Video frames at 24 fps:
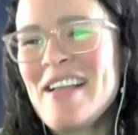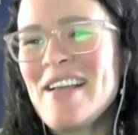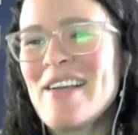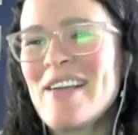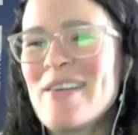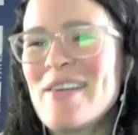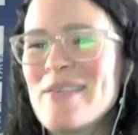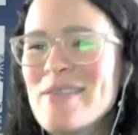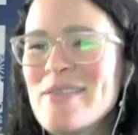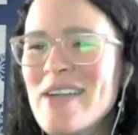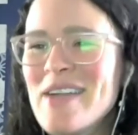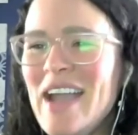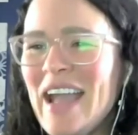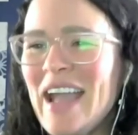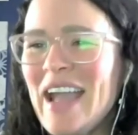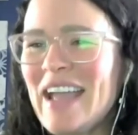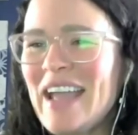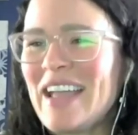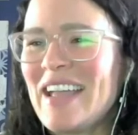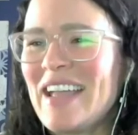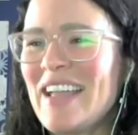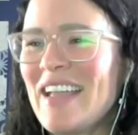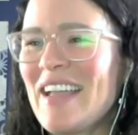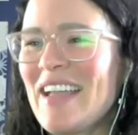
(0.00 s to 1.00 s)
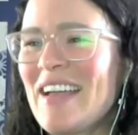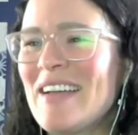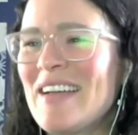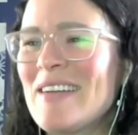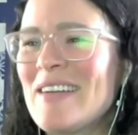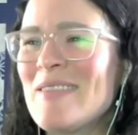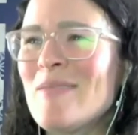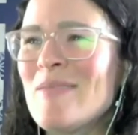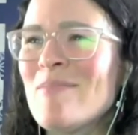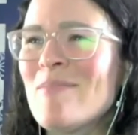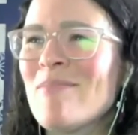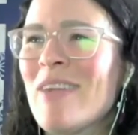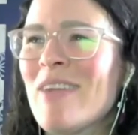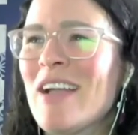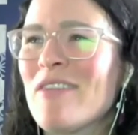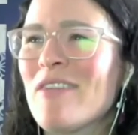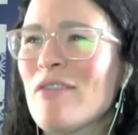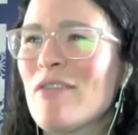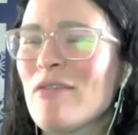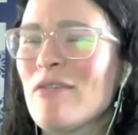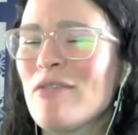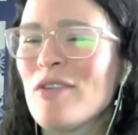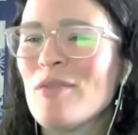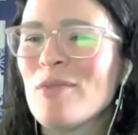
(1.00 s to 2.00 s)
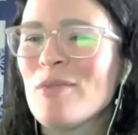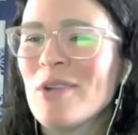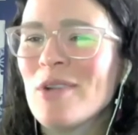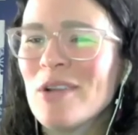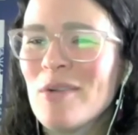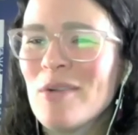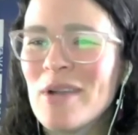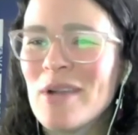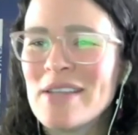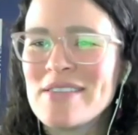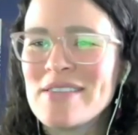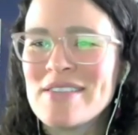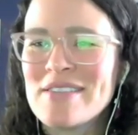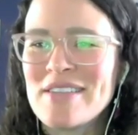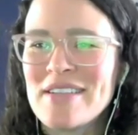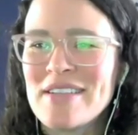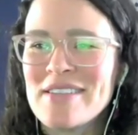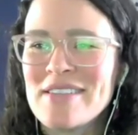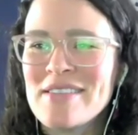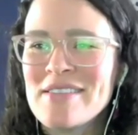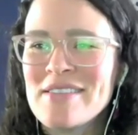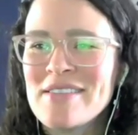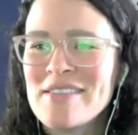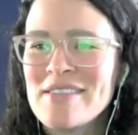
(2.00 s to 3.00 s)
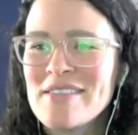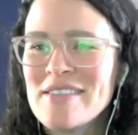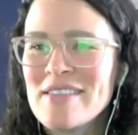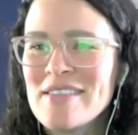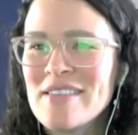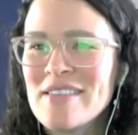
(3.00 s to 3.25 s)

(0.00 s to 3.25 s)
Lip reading: Okay, I have a few more questions.